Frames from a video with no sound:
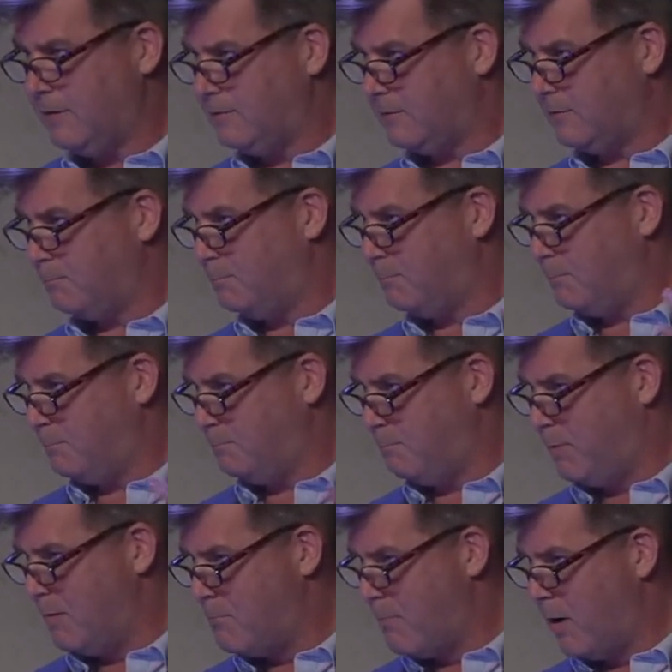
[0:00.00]
to
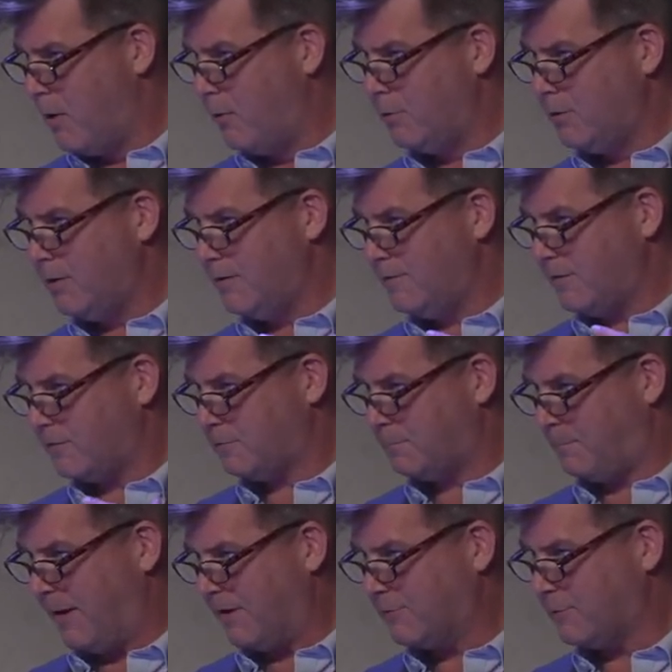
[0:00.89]
bemoan the
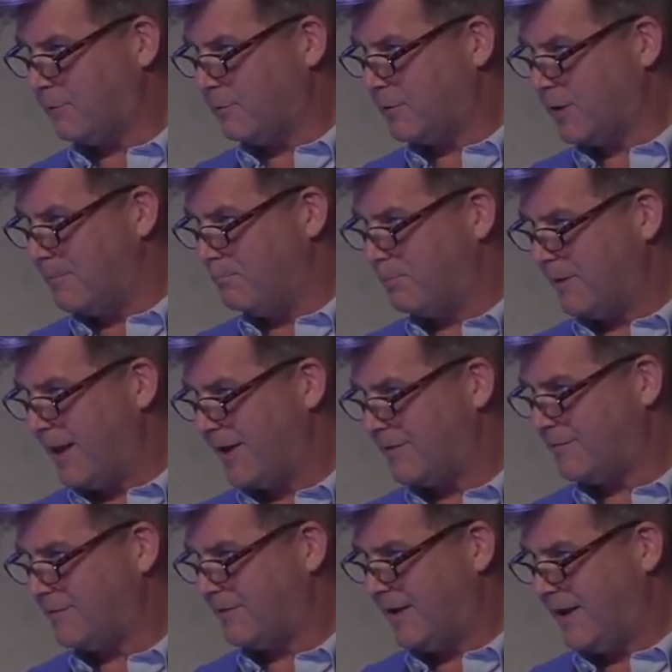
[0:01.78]
special
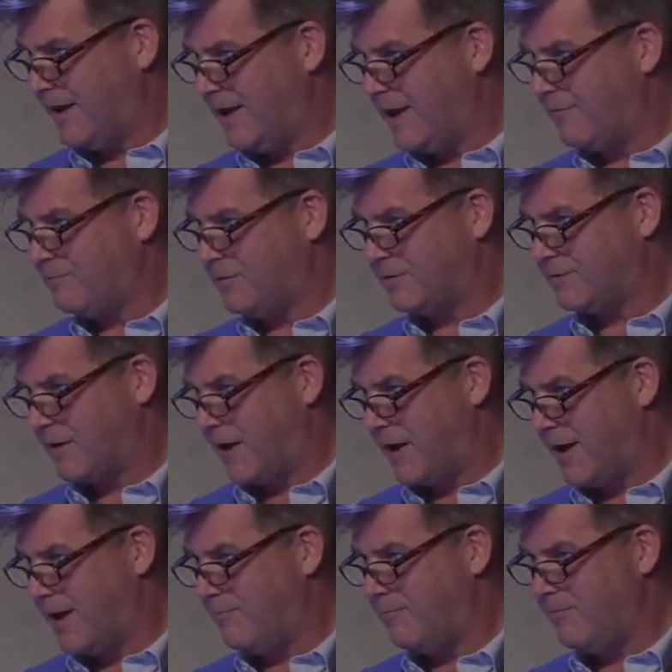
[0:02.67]
complexity of the
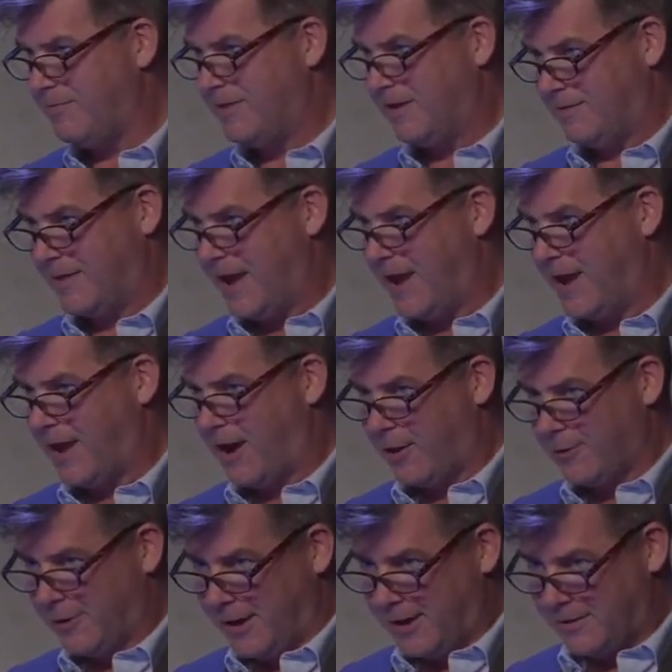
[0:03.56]
time that they
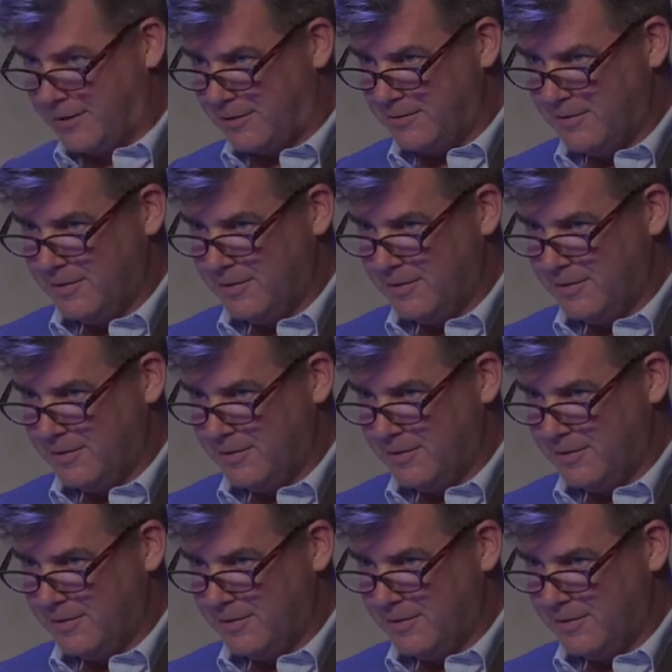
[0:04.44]
are in.